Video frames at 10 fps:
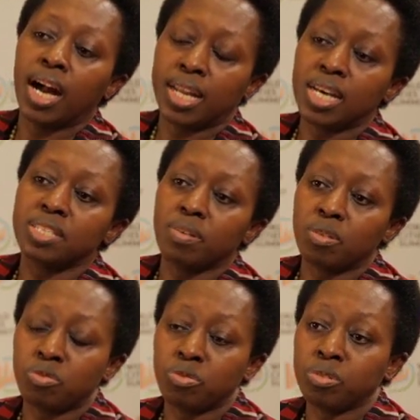an
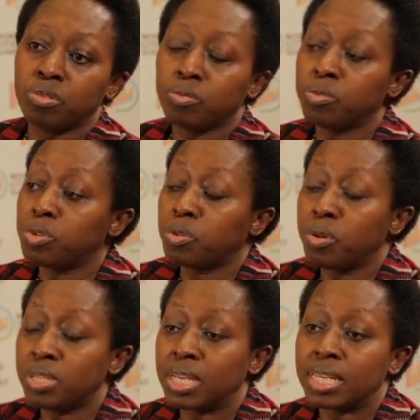asphalt road would
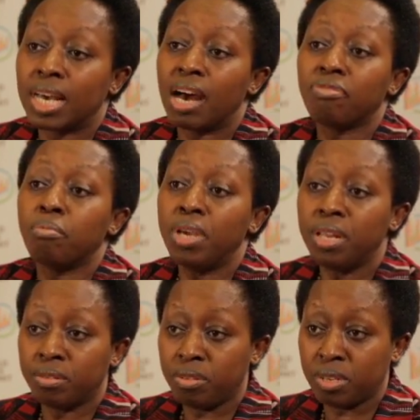cost us
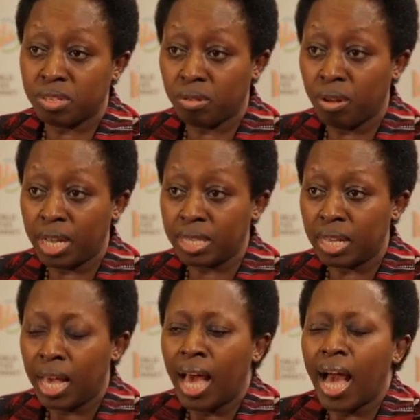$500,000 US.
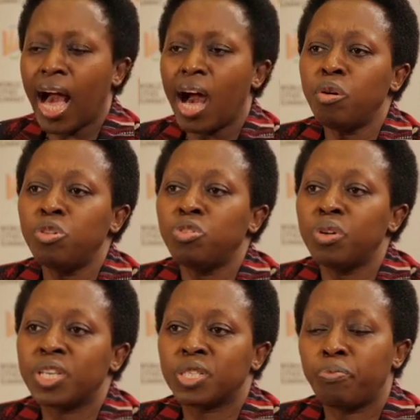How do
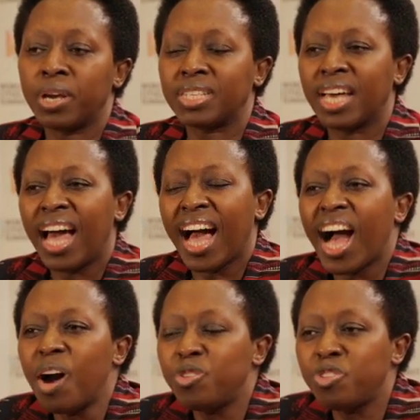
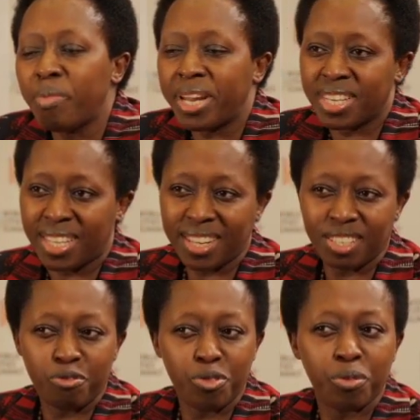you manage
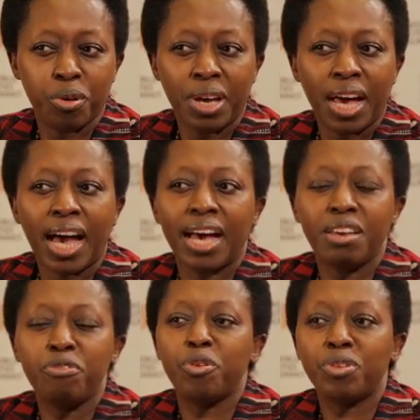that if you
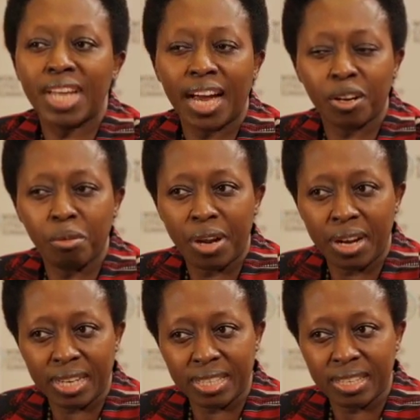don't
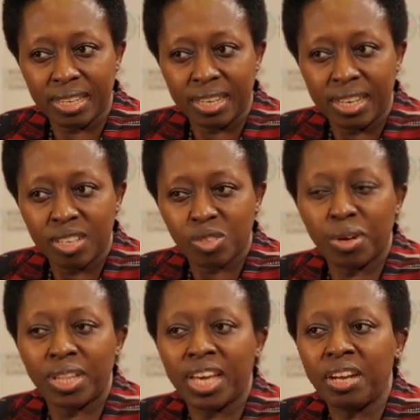agglomerate?
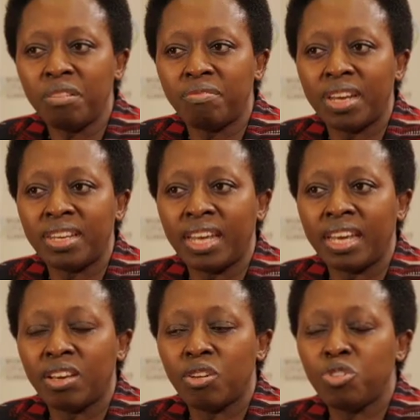So at the end of the
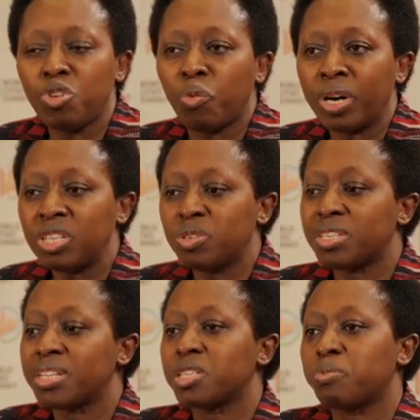day, you want to
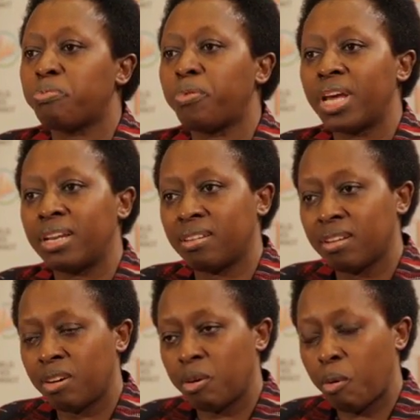see the spread
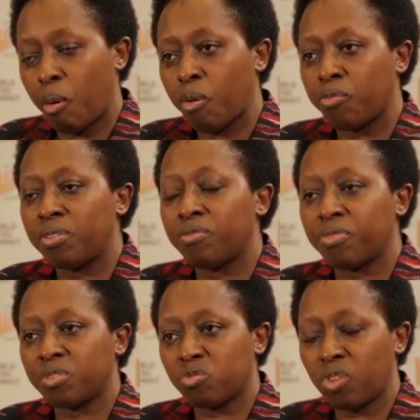of the
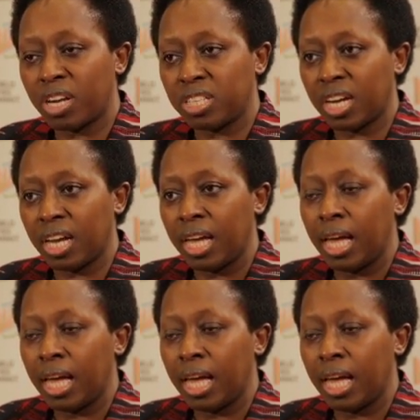infrastructure